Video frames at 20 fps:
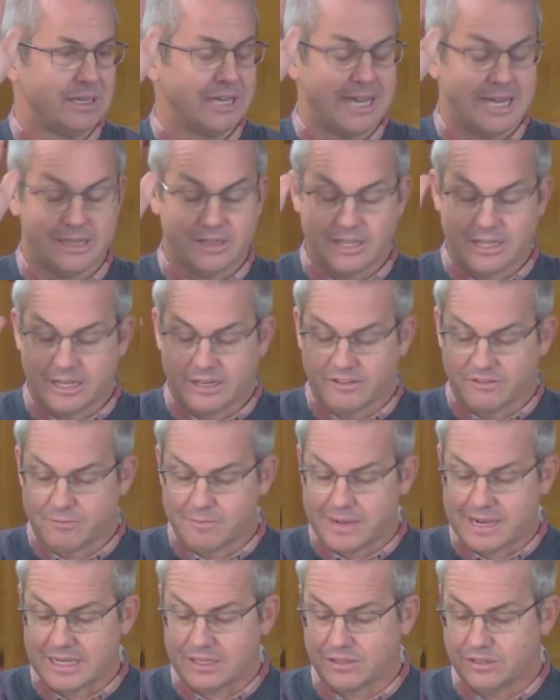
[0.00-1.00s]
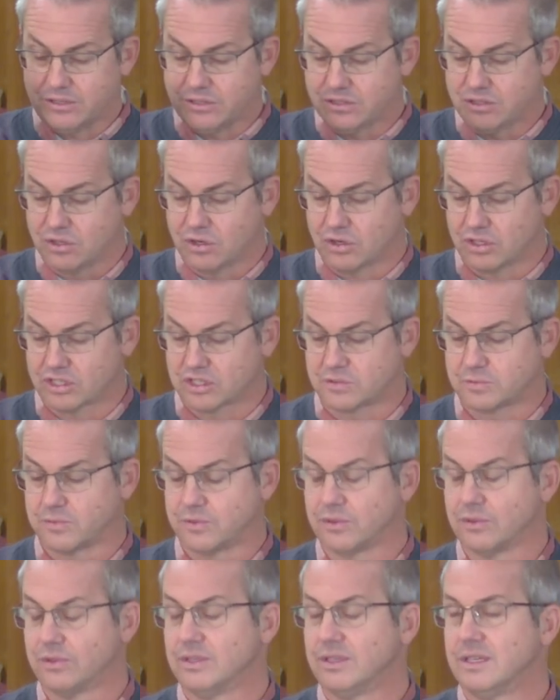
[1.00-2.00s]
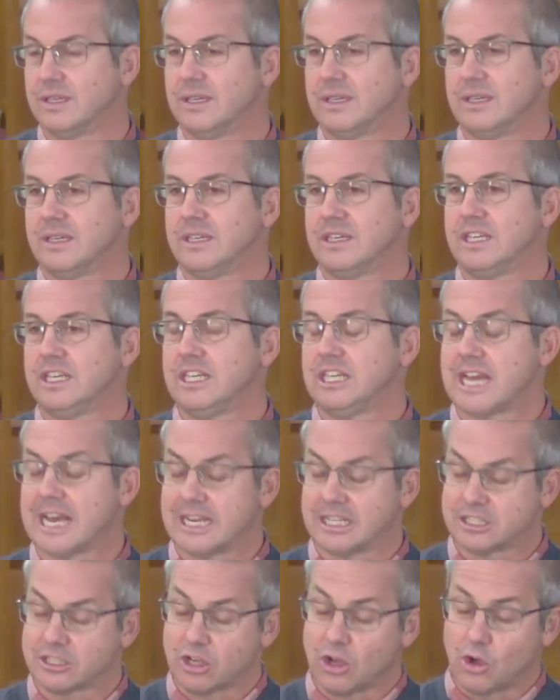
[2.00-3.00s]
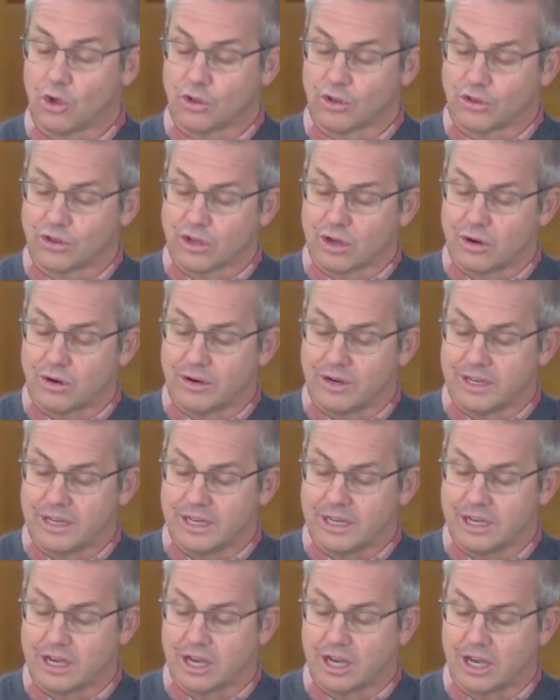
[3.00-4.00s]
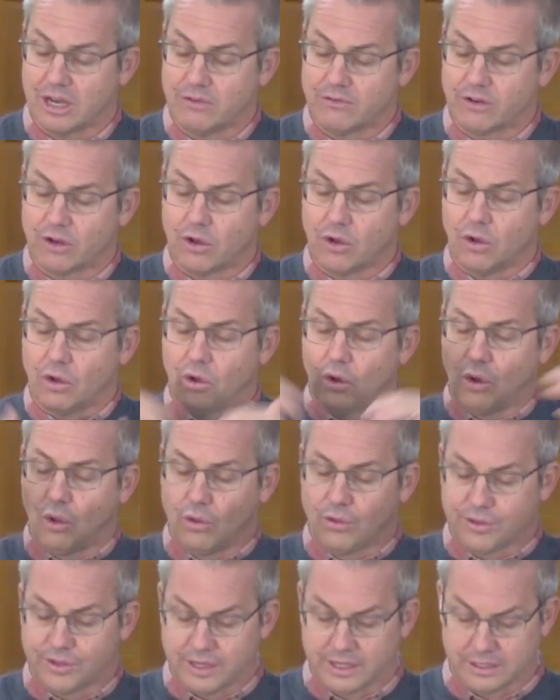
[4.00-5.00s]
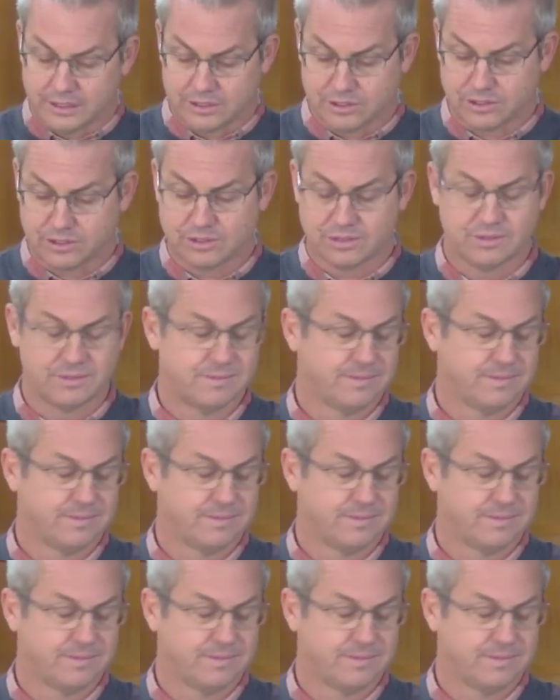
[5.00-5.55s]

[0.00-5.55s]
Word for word: at the end of Matthew's gospel, he has authority over all things.